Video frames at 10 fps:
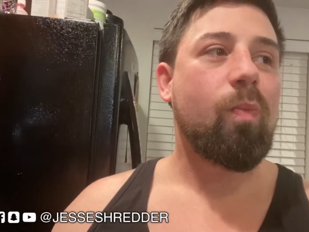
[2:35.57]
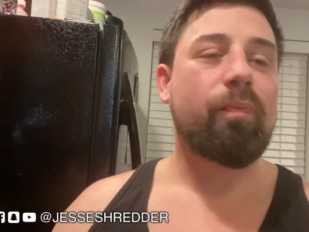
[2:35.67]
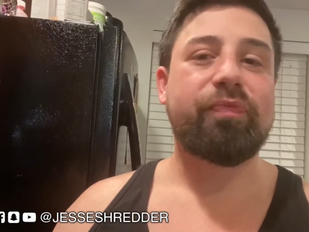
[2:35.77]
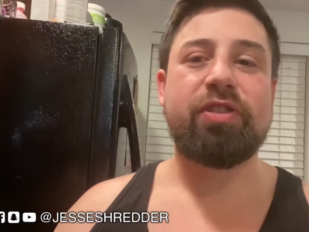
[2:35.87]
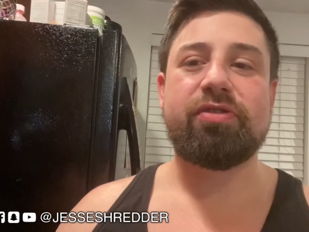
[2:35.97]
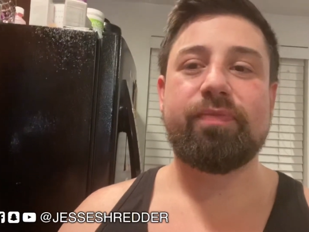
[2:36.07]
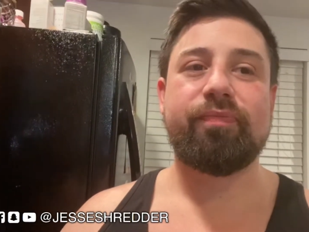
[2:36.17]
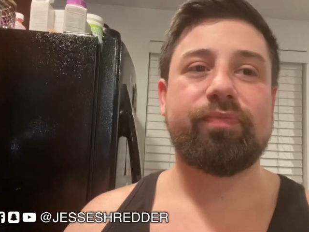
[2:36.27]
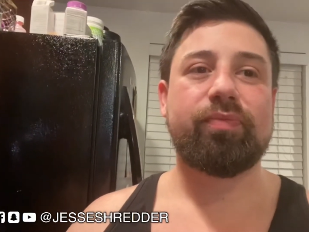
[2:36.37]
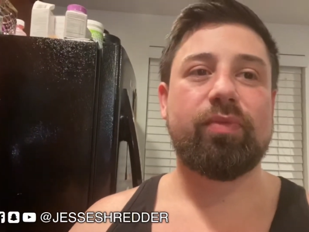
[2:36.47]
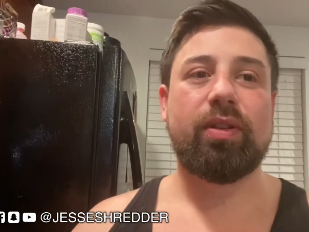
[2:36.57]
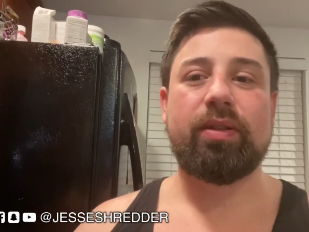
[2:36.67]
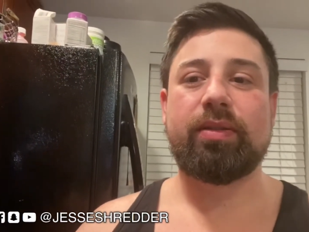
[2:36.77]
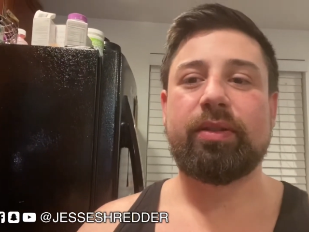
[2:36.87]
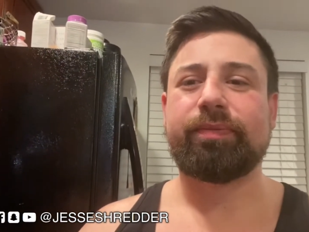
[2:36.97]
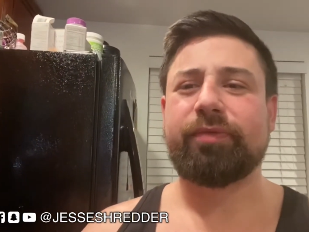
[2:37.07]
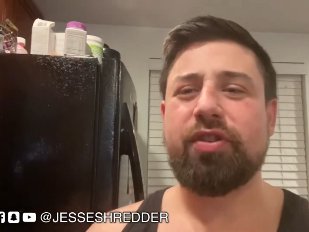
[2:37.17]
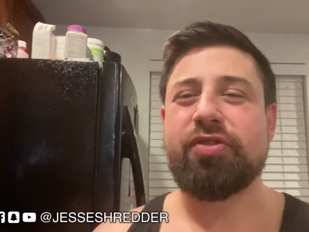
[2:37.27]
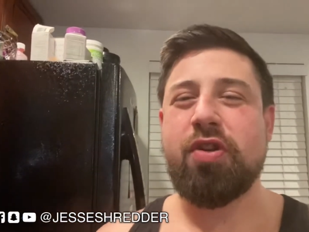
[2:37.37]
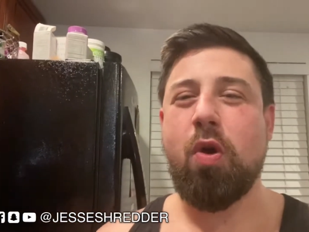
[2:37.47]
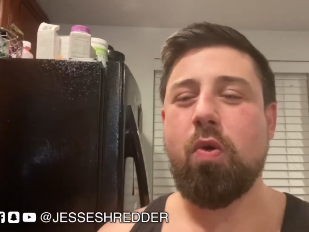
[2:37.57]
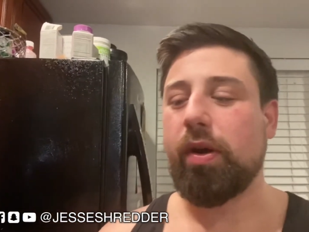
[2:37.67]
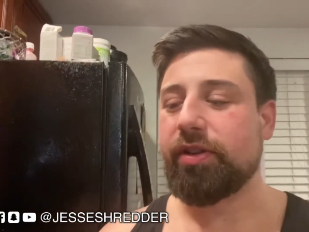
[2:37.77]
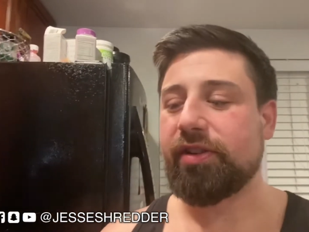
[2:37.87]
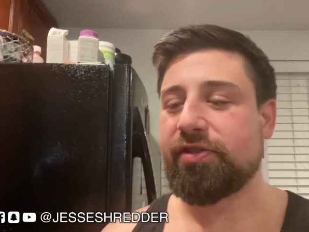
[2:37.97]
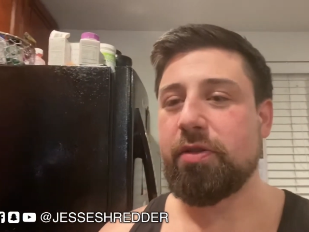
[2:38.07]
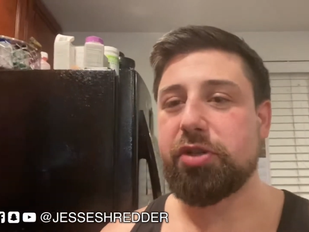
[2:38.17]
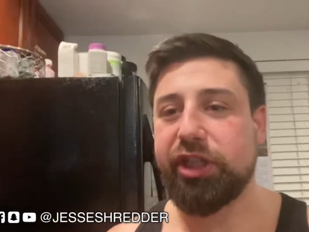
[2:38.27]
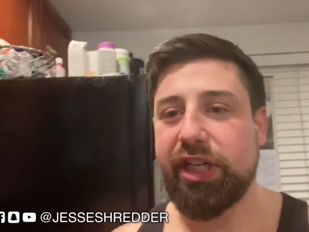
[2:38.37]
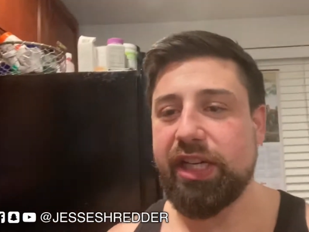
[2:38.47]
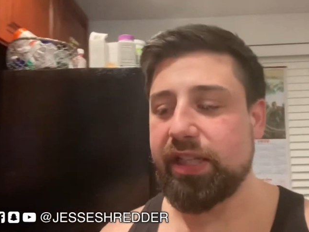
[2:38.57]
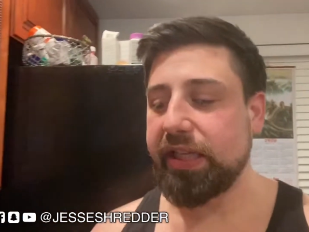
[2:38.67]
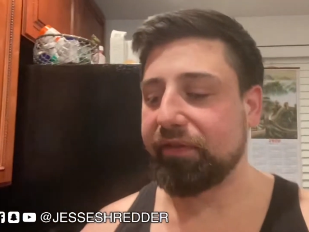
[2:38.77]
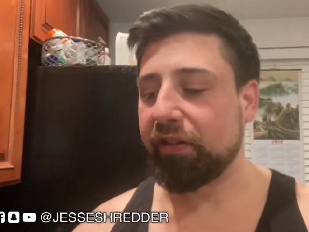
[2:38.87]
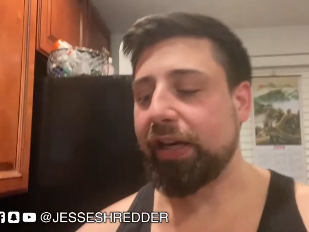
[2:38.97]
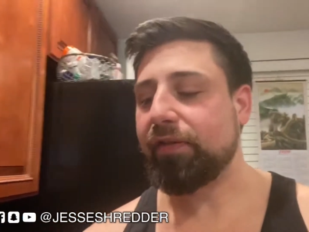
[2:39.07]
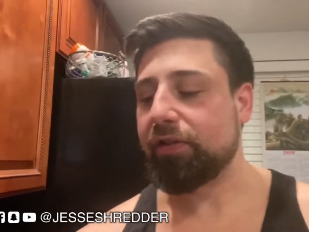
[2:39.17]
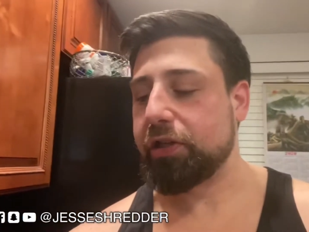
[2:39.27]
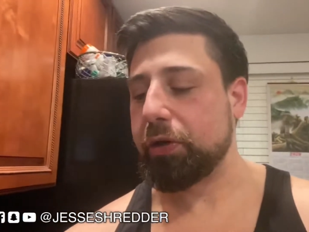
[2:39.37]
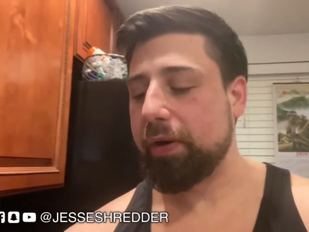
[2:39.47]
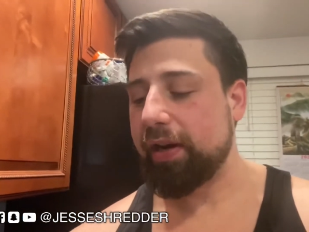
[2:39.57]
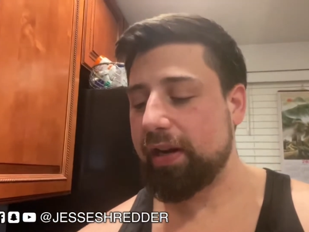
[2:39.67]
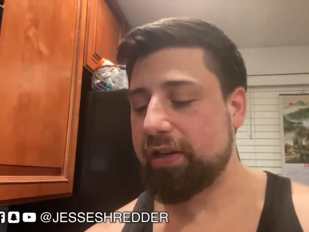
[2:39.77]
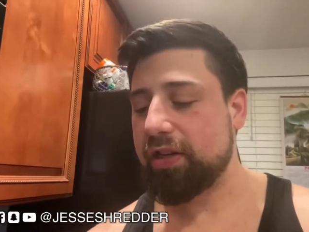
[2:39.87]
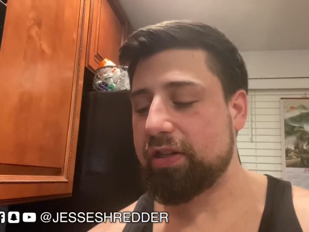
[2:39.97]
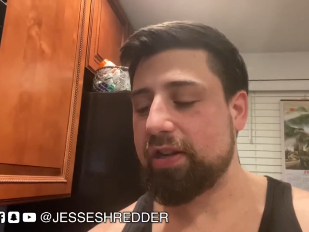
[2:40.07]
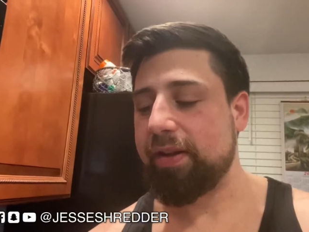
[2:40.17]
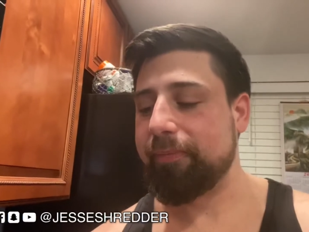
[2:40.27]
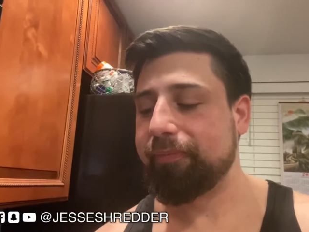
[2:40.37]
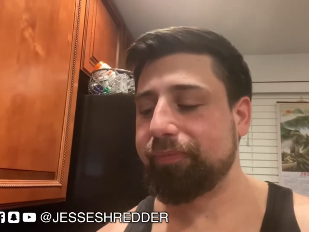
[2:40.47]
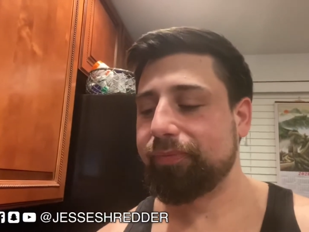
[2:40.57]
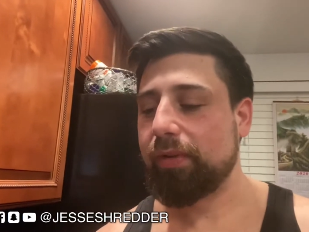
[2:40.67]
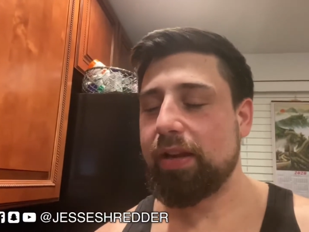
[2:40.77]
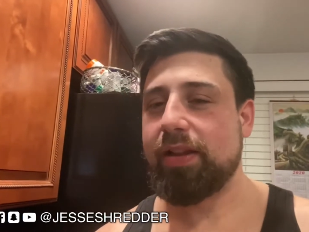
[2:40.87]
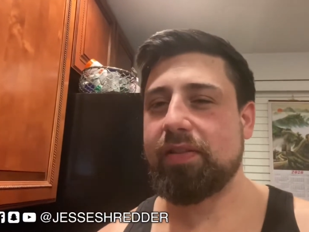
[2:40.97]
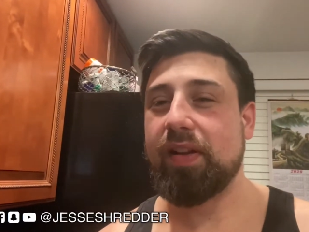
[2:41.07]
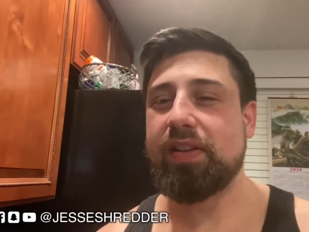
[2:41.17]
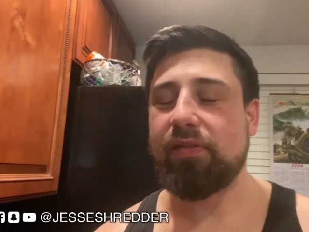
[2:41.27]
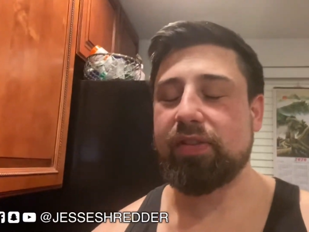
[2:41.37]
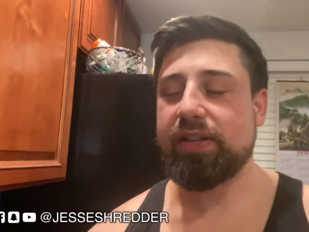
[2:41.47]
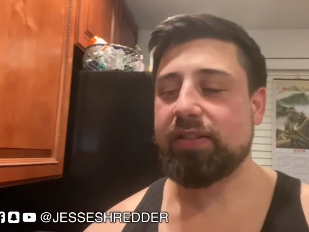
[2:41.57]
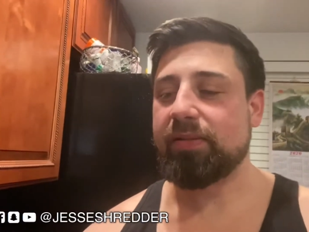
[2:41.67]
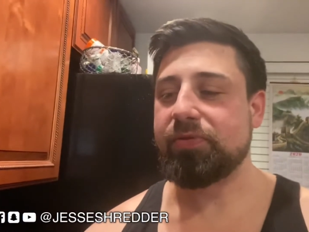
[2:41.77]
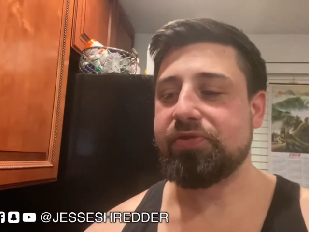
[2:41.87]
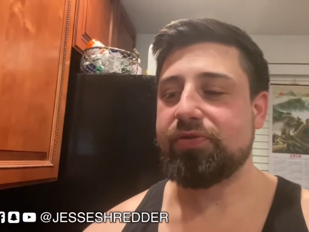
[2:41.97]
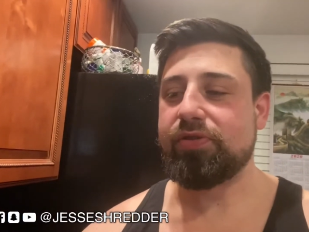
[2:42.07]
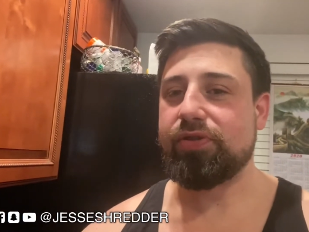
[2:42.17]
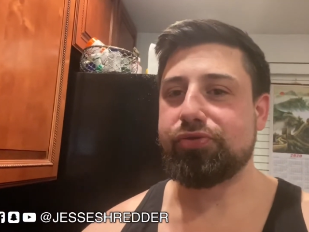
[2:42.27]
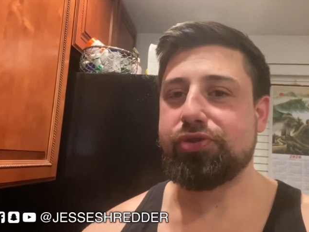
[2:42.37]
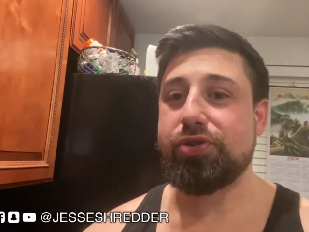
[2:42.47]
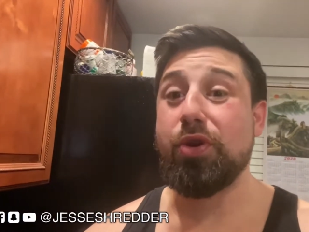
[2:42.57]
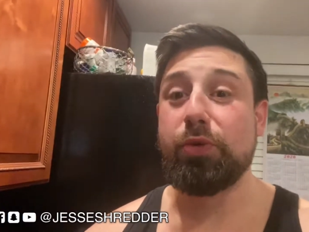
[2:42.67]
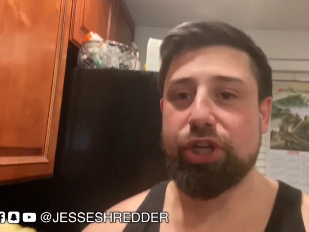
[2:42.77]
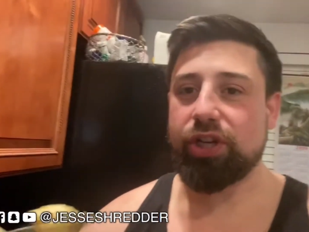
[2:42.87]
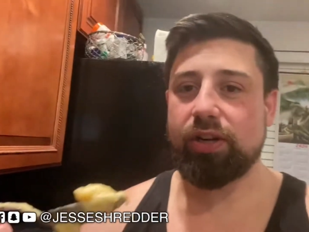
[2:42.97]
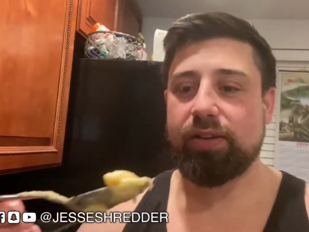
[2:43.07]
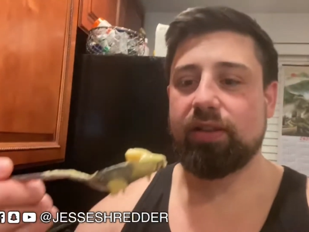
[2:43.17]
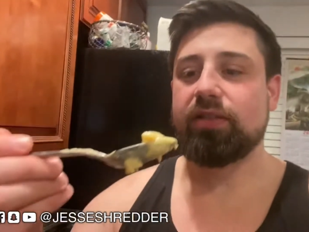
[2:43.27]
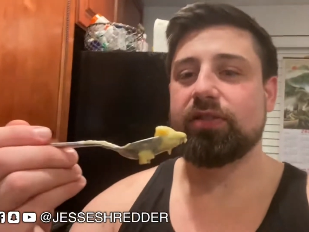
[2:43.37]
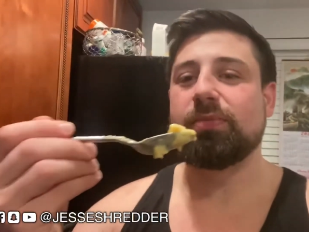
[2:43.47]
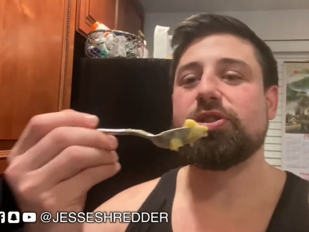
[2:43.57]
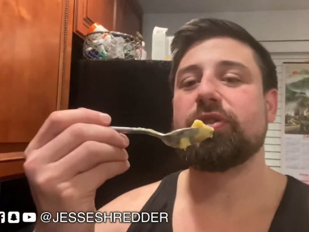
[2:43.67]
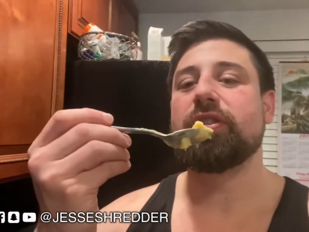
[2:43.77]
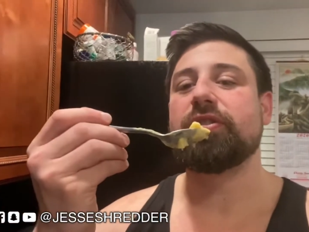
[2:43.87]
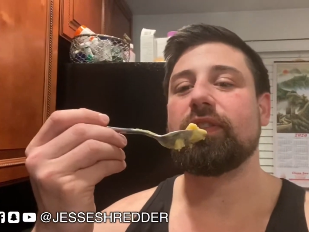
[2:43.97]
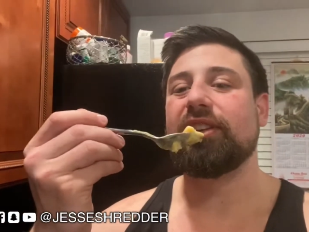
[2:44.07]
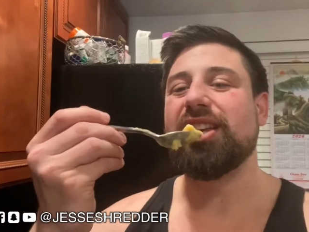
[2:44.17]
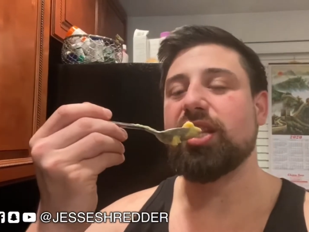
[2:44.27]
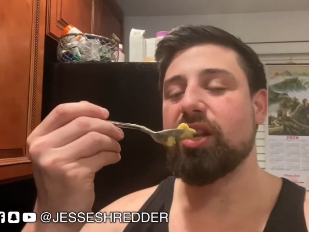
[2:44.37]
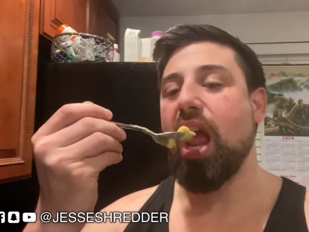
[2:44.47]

There's, Definitely squashy. There's no there's no cheesy flavor to it. It just um it, it definitely needs some new nooch, some nutritional yeast.